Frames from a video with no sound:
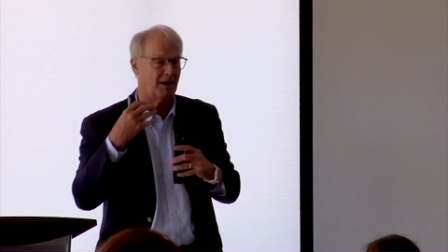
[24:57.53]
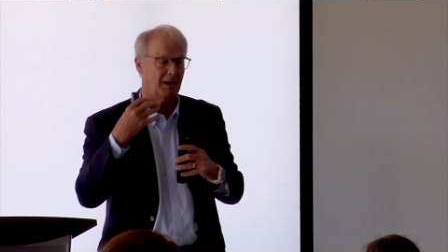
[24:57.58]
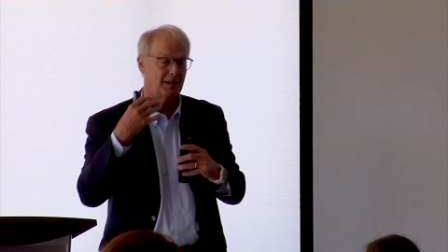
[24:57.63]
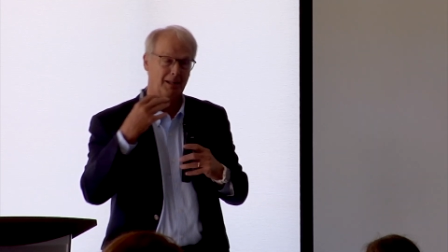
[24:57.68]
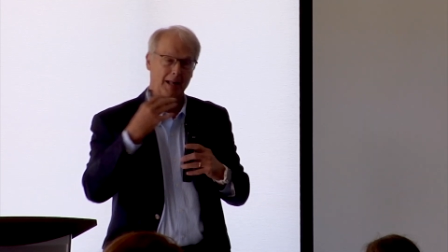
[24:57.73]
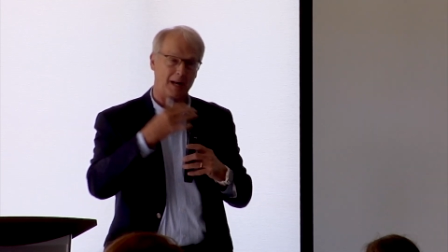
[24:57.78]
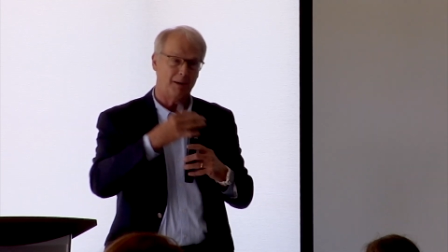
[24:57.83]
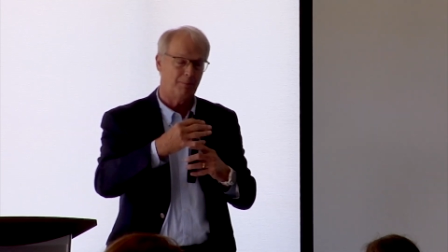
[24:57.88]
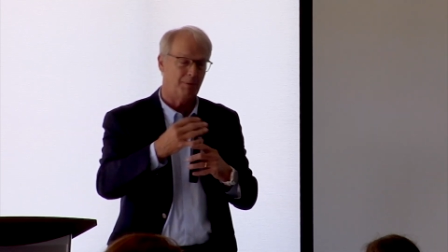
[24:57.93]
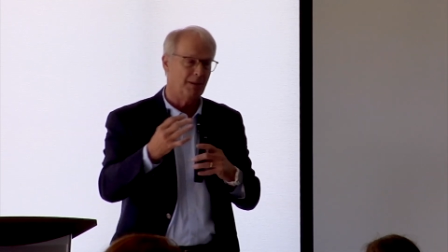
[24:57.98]
a
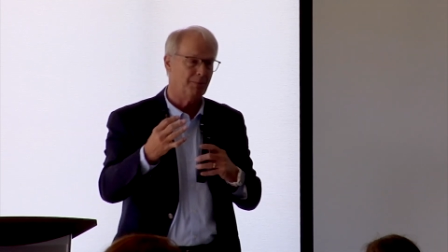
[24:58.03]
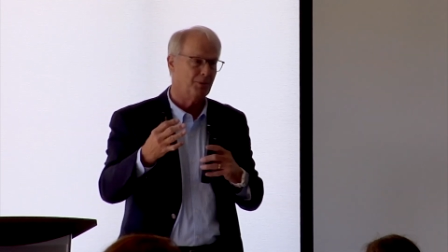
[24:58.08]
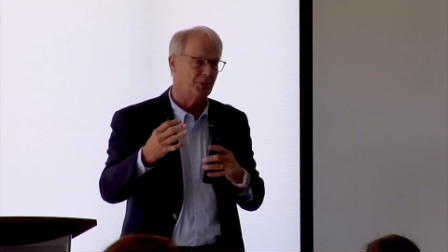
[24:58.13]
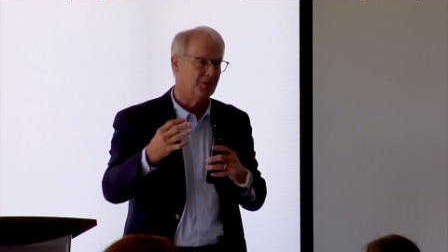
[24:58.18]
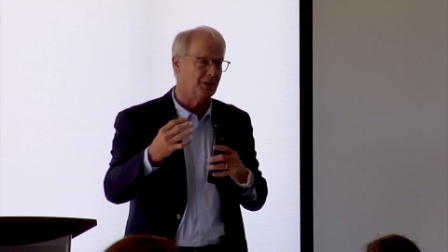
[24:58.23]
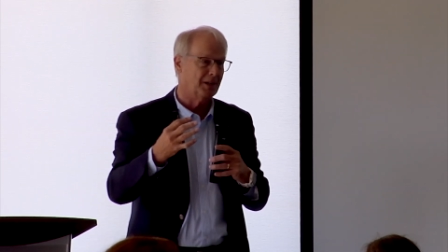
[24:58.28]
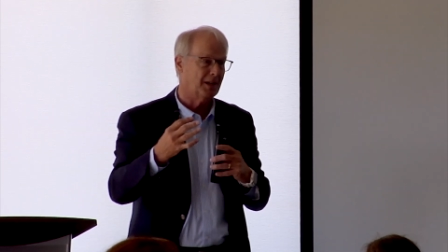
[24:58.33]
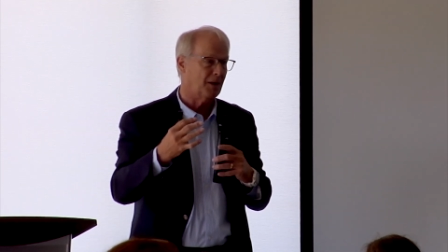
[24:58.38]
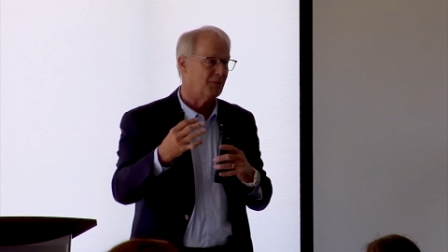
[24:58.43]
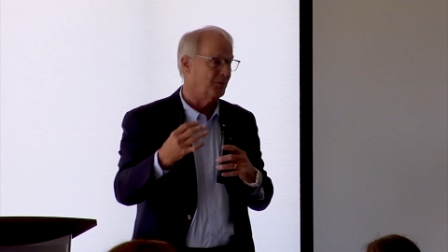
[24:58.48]
lot of people
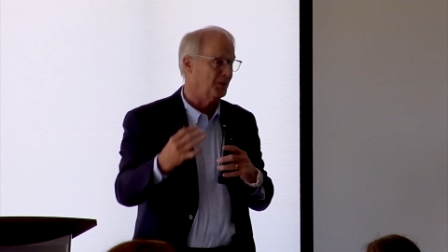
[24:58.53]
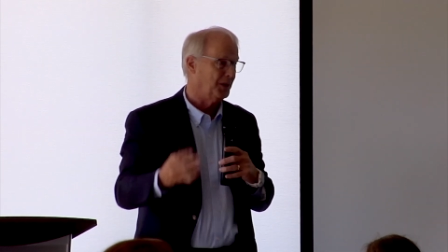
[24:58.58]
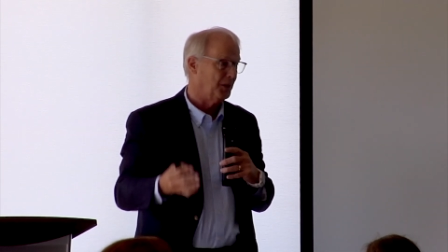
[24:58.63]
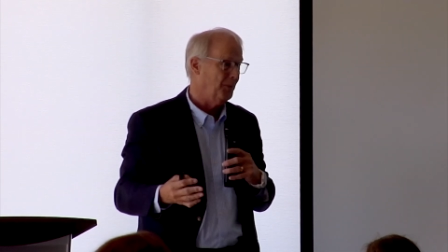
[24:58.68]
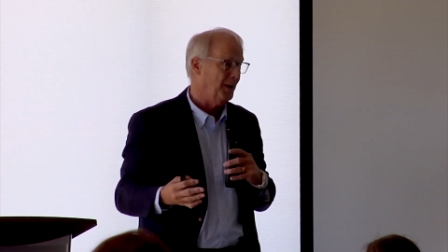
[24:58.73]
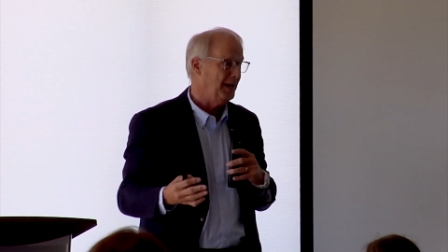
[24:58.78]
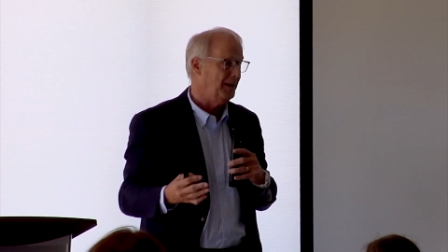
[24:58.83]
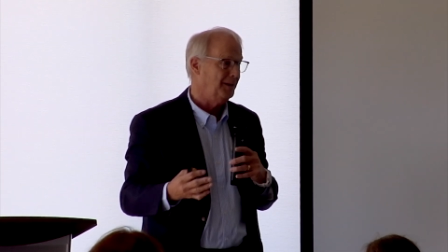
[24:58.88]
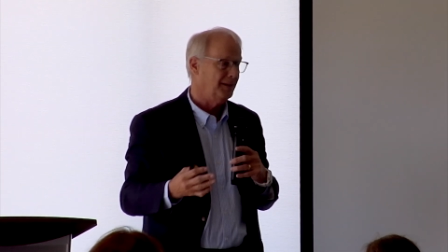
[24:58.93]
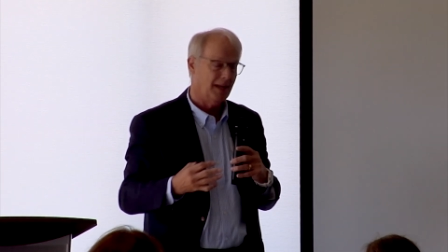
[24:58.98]
did that really
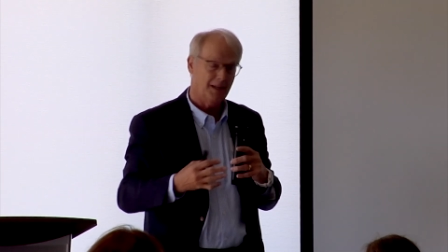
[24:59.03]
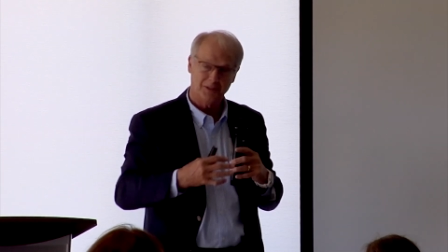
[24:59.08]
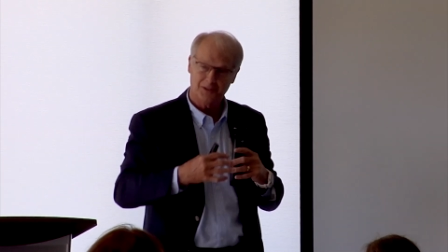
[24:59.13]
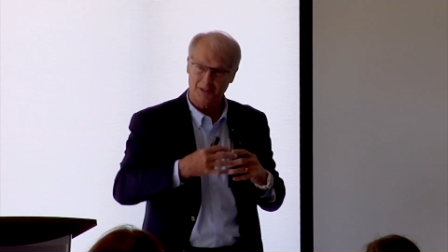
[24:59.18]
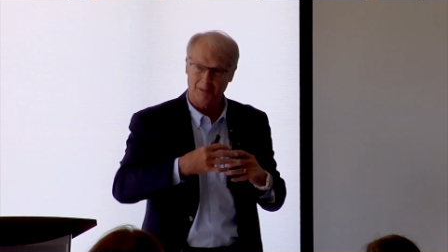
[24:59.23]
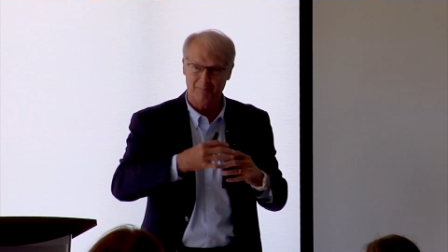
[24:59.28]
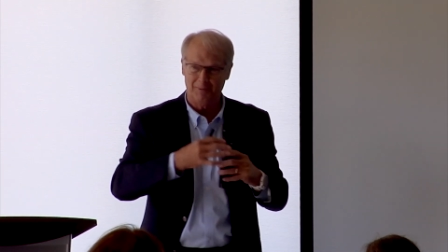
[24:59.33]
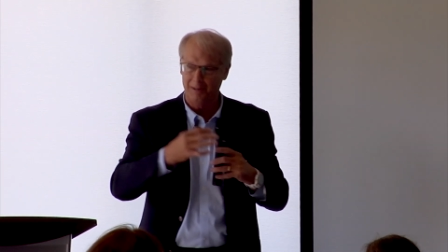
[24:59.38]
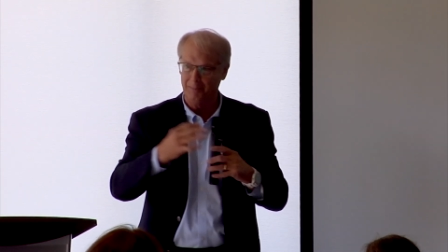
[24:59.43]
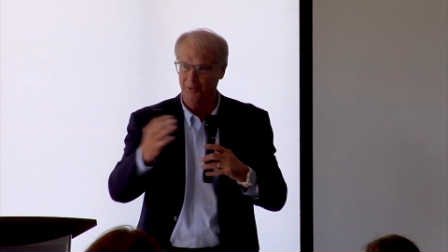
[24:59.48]
well, and
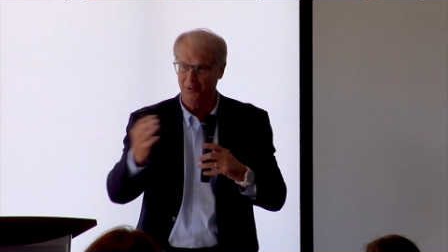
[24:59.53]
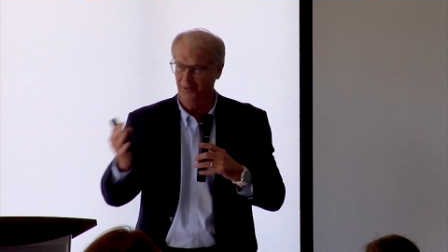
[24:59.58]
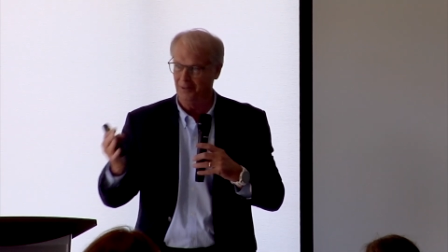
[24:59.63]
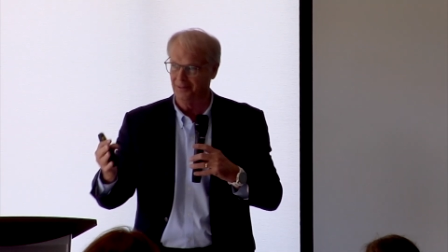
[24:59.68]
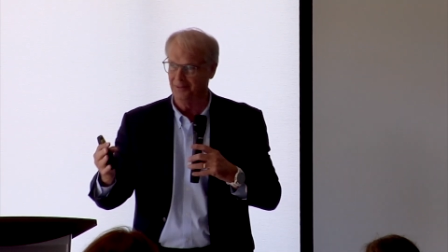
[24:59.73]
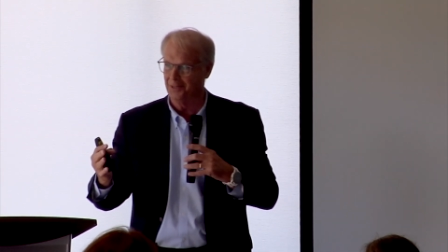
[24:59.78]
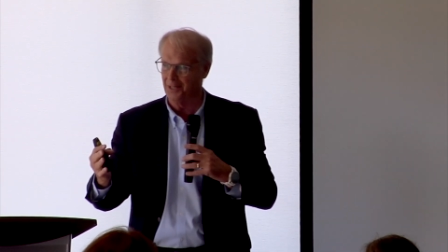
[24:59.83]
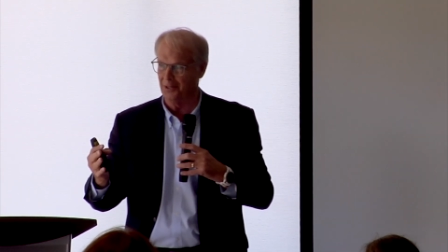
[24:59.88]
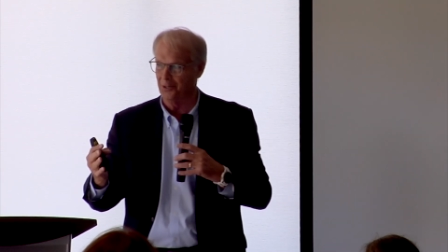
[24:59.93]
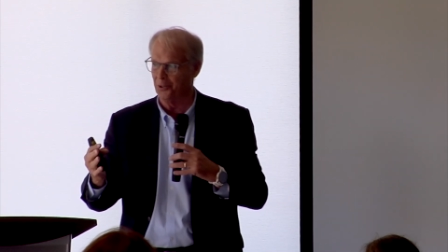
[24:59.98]
some people
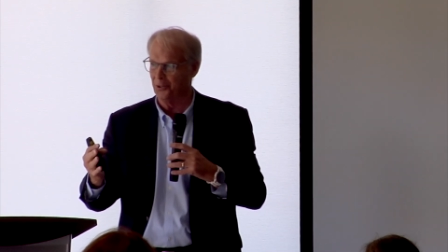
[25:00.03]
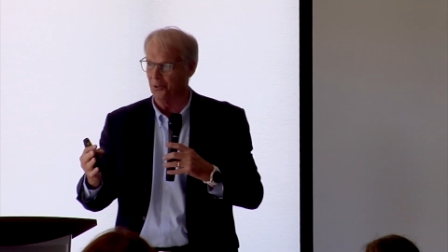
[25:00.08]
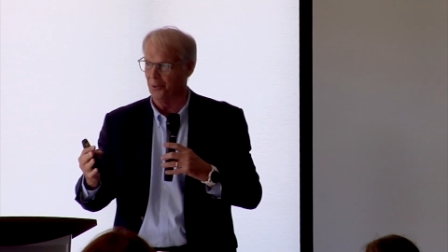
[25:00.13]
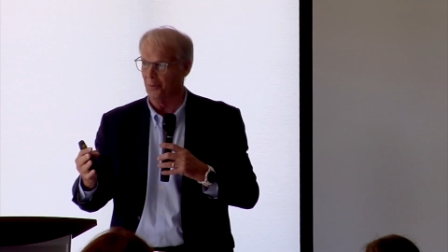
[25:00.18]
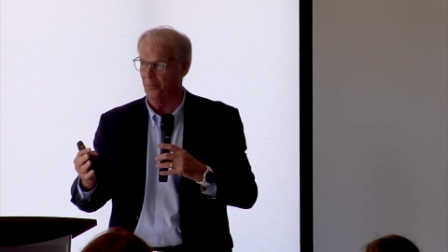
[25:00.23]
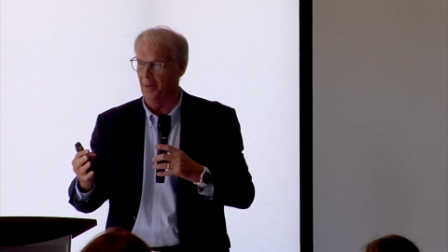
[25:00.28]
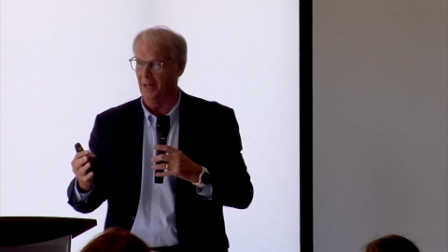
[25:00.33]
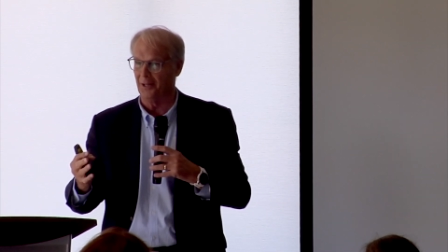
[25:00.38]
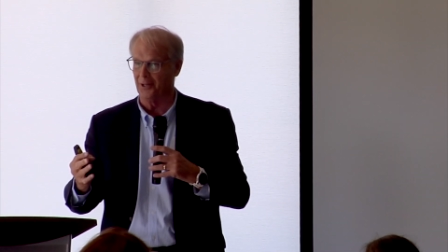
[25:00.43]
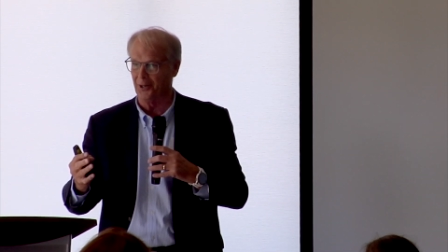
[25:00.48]
didn't do it
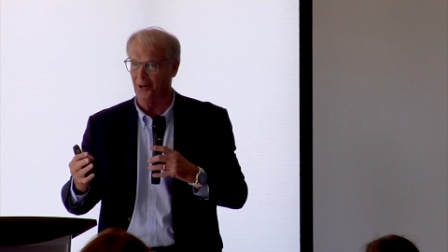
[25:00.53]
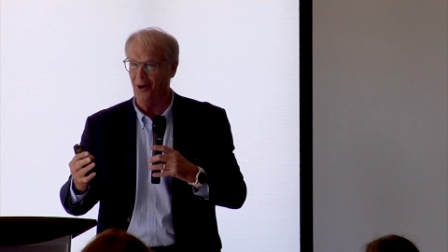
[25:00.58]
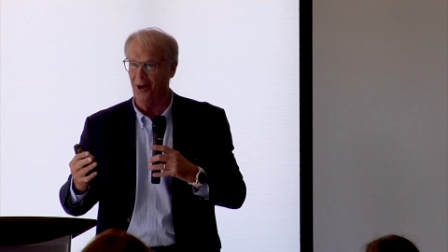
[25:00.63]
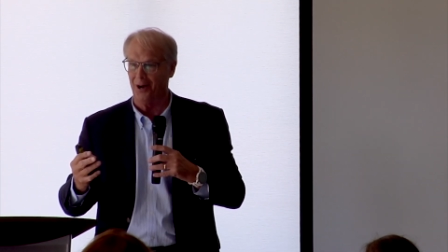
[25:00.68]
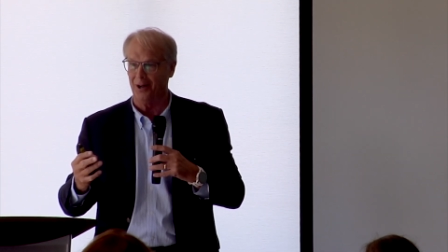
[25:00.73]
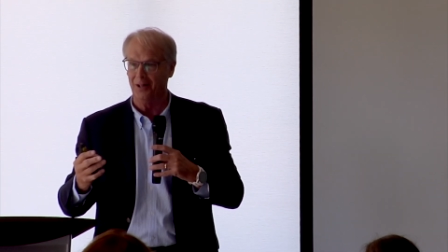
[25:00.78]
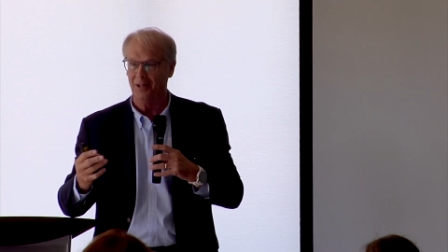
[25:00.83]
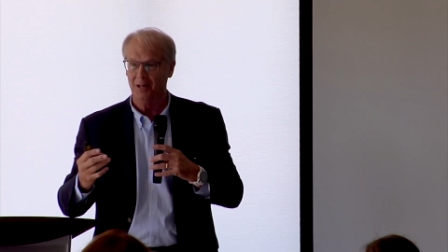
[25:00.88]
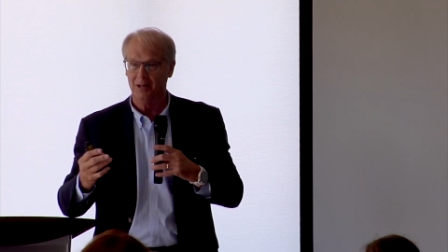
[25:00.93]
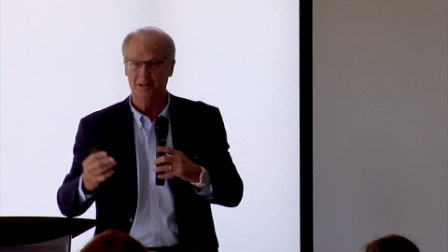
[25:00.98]
well at
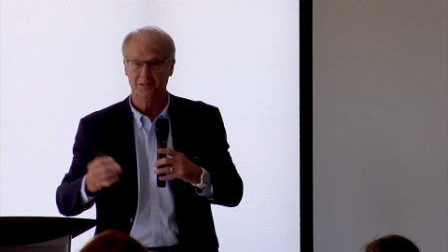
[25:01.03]
all.